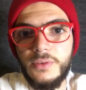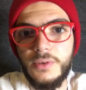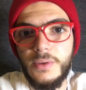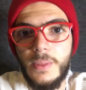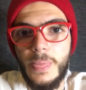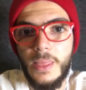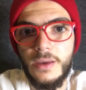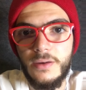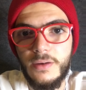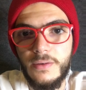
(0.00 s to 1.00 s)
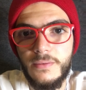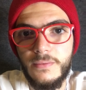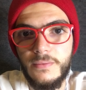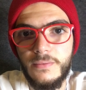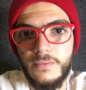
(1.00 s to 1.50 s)

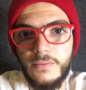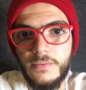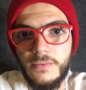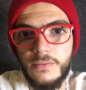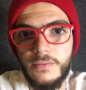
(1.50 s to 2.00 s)
Nothing is said.